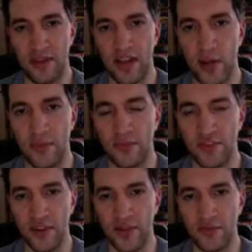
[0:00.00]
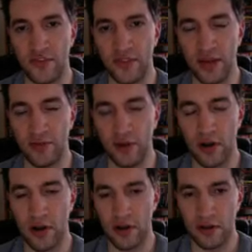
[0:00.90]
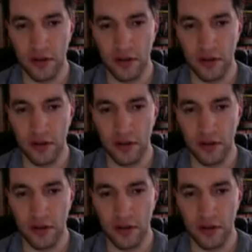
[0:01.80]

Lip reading: to help themselves in that regard.